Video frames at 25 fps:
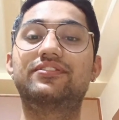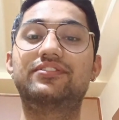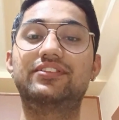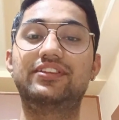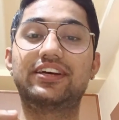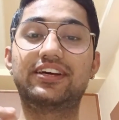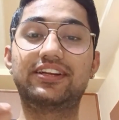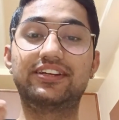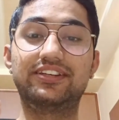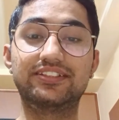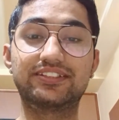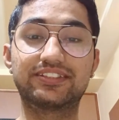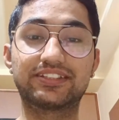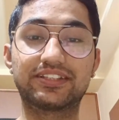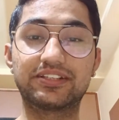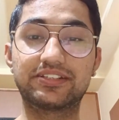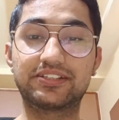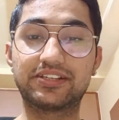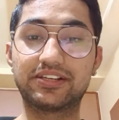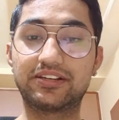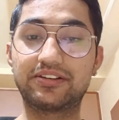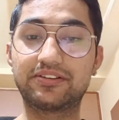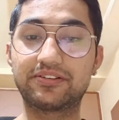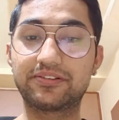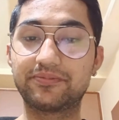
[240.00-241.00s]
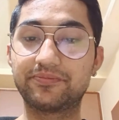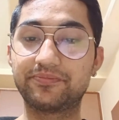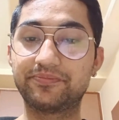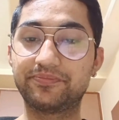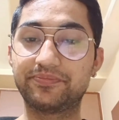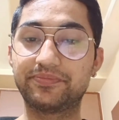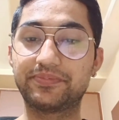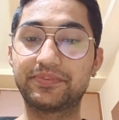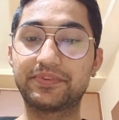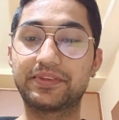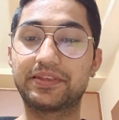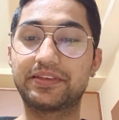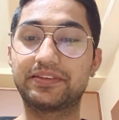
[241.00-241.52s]
the discussion
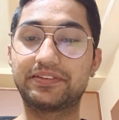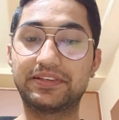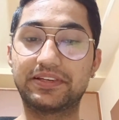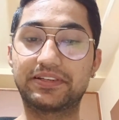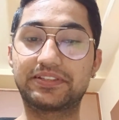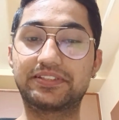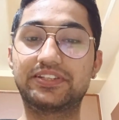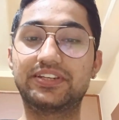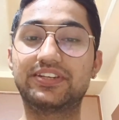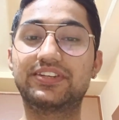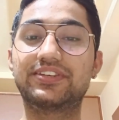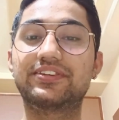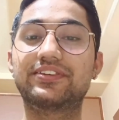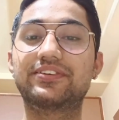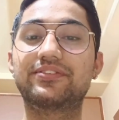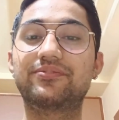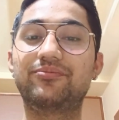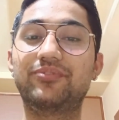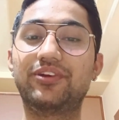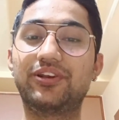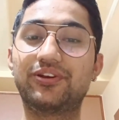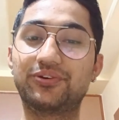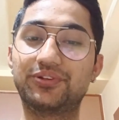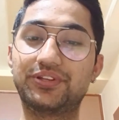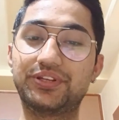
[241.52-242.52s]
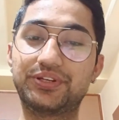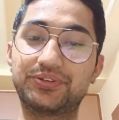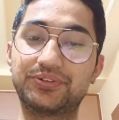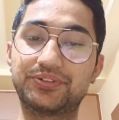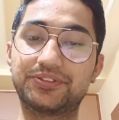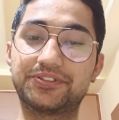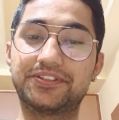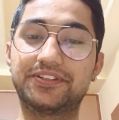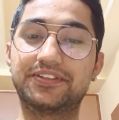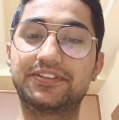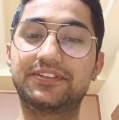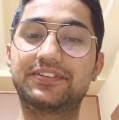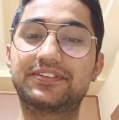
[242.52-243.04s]
section below the
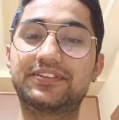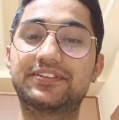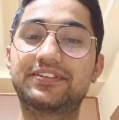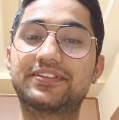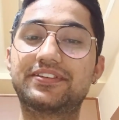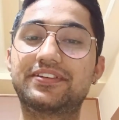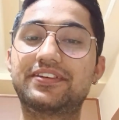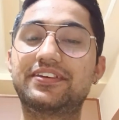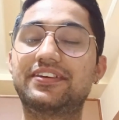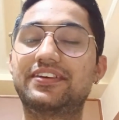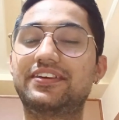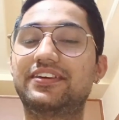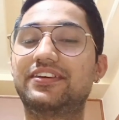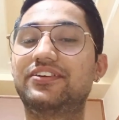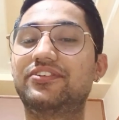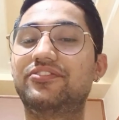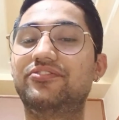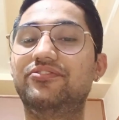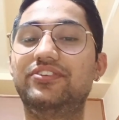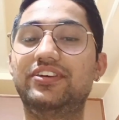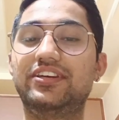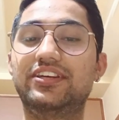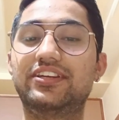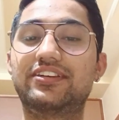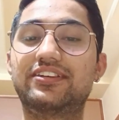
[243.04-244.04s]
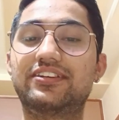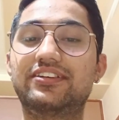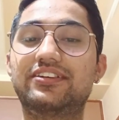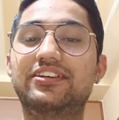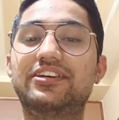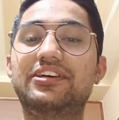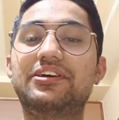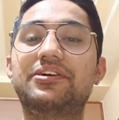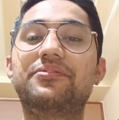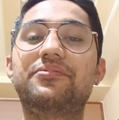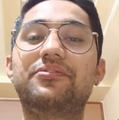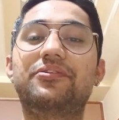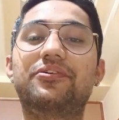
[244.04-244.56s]
question where
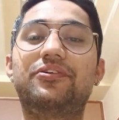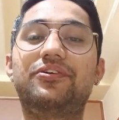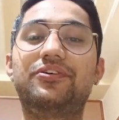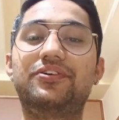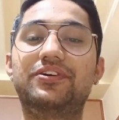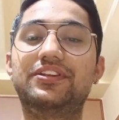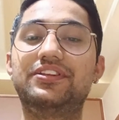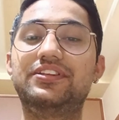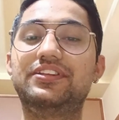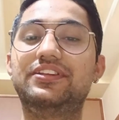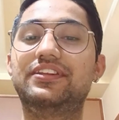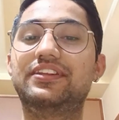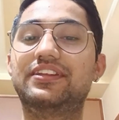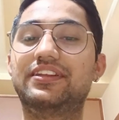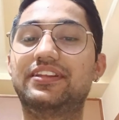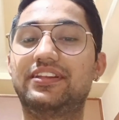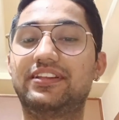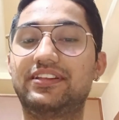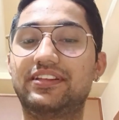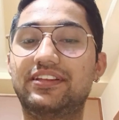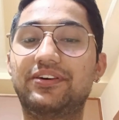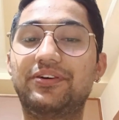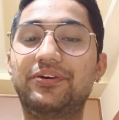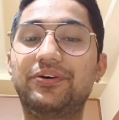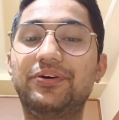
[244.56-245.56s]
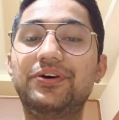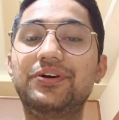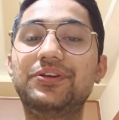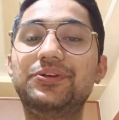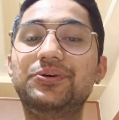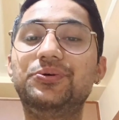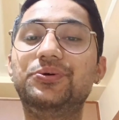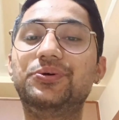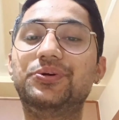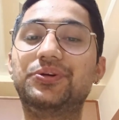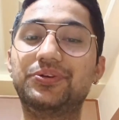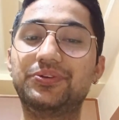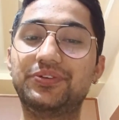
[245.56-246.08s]
all all
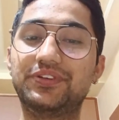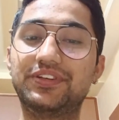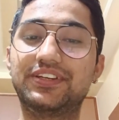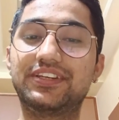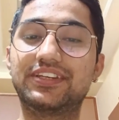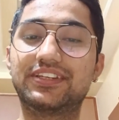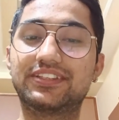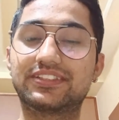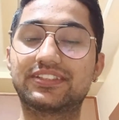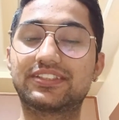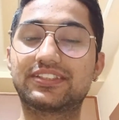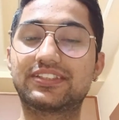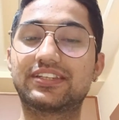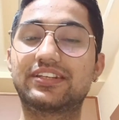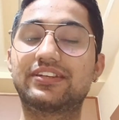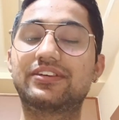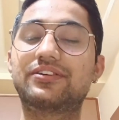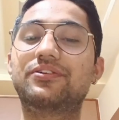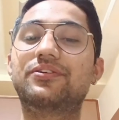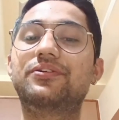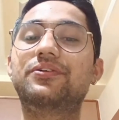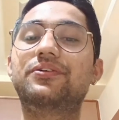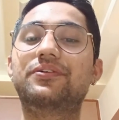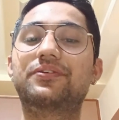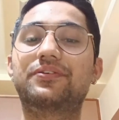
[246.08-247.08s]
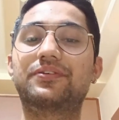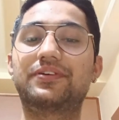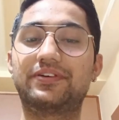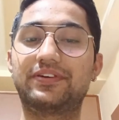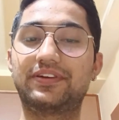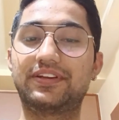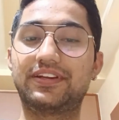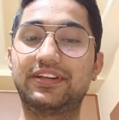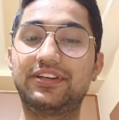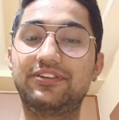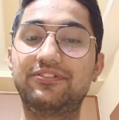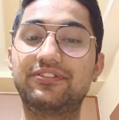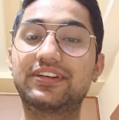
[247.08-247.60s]
who give the test or
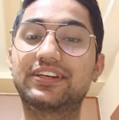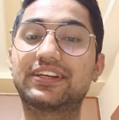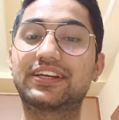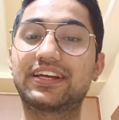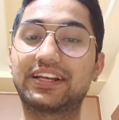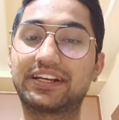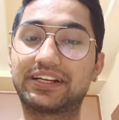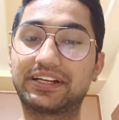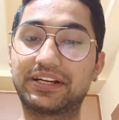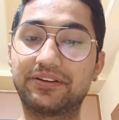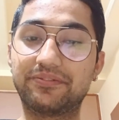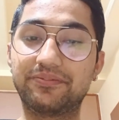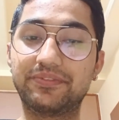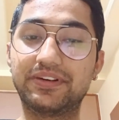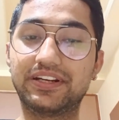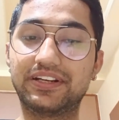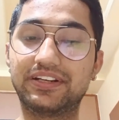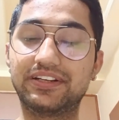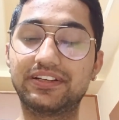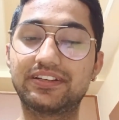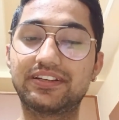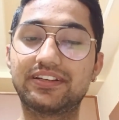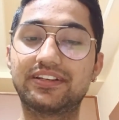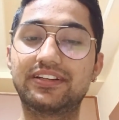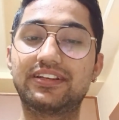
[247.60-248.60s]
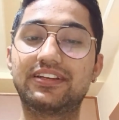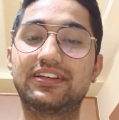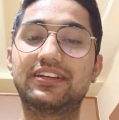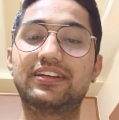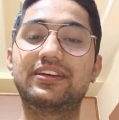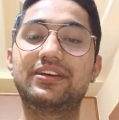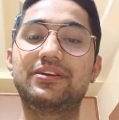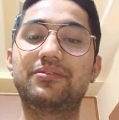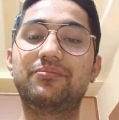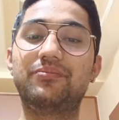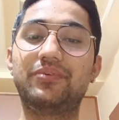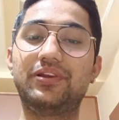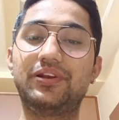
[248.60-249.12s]
anyone can comment
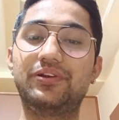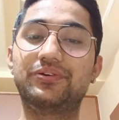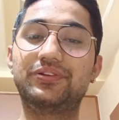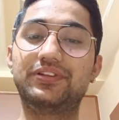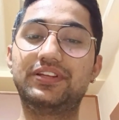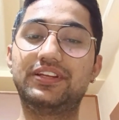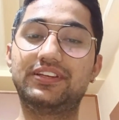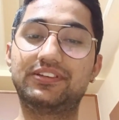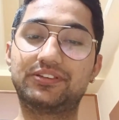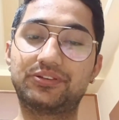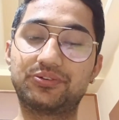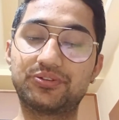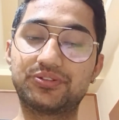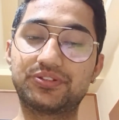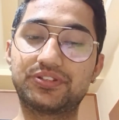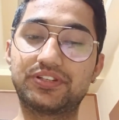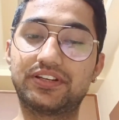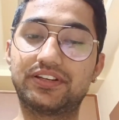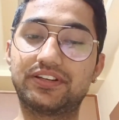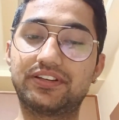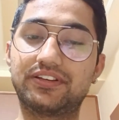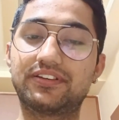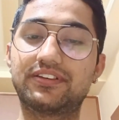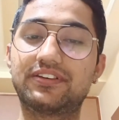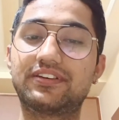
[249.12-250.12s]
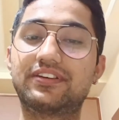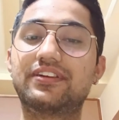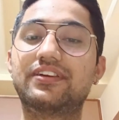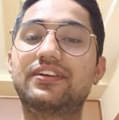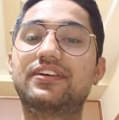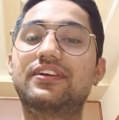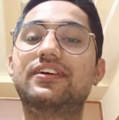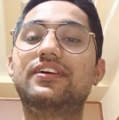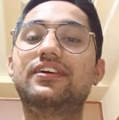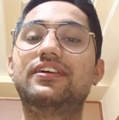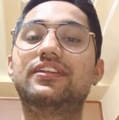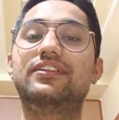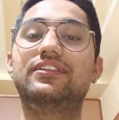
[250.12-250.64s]
below the question
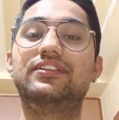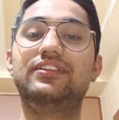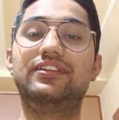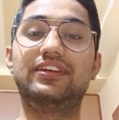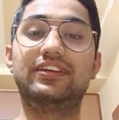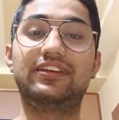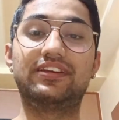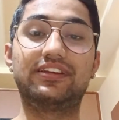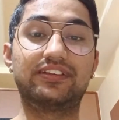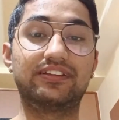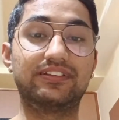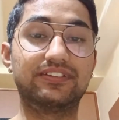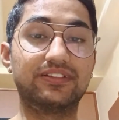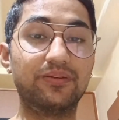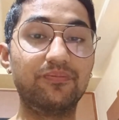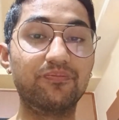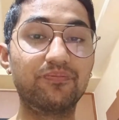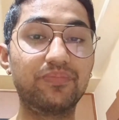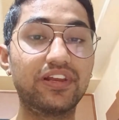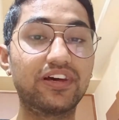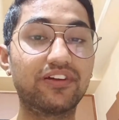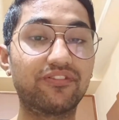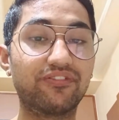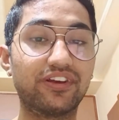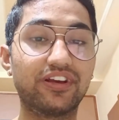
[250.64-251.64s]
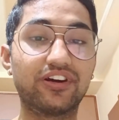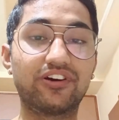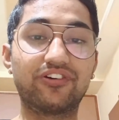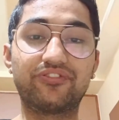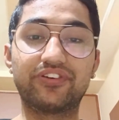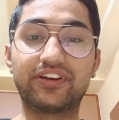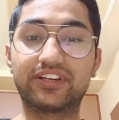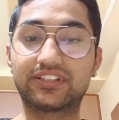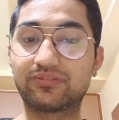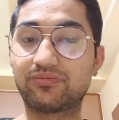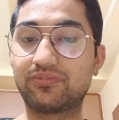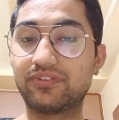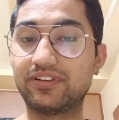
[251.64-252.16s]
their simpler way of
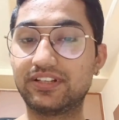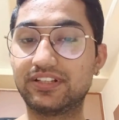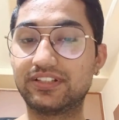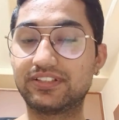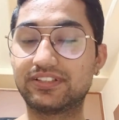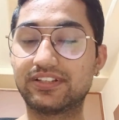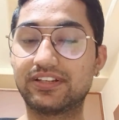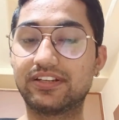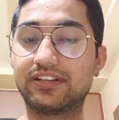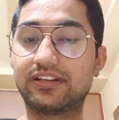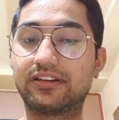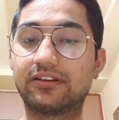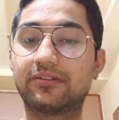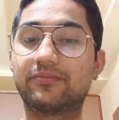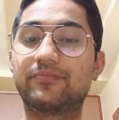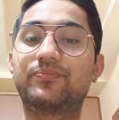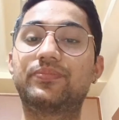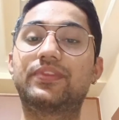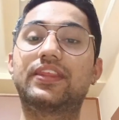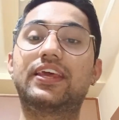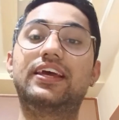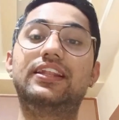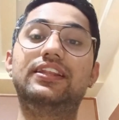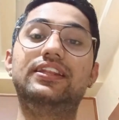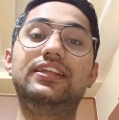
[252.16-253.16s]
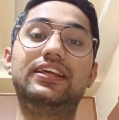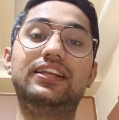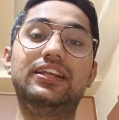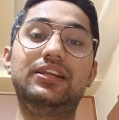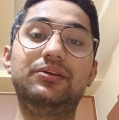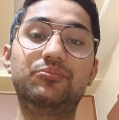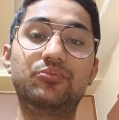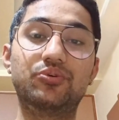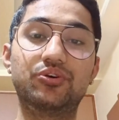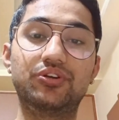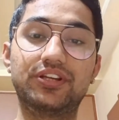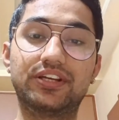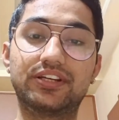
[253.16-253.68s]
explanation and their
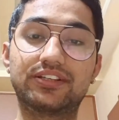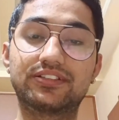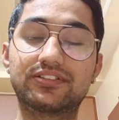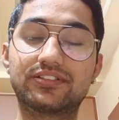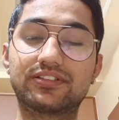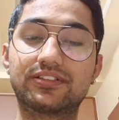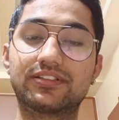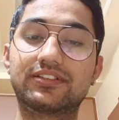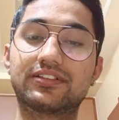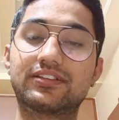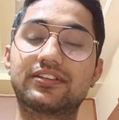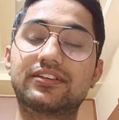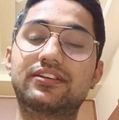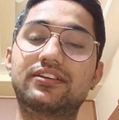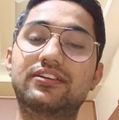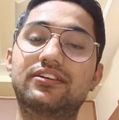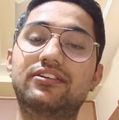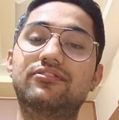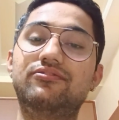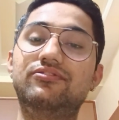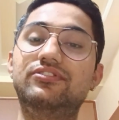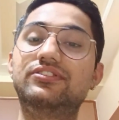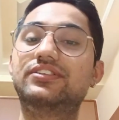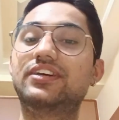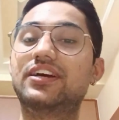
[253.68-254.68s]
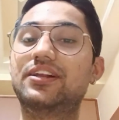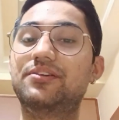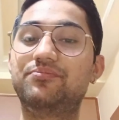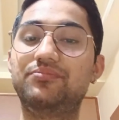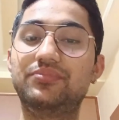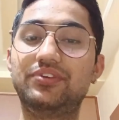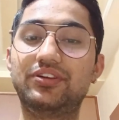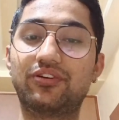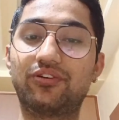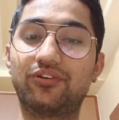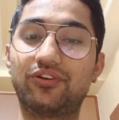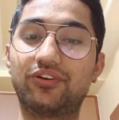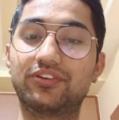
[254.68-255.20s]
mnemonics which helped
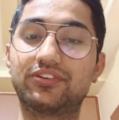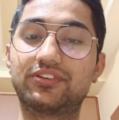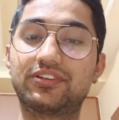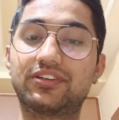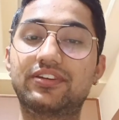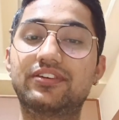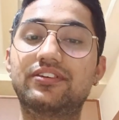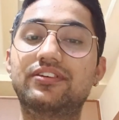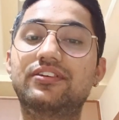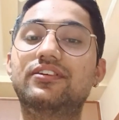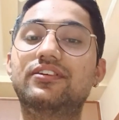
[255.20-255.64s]
me a lot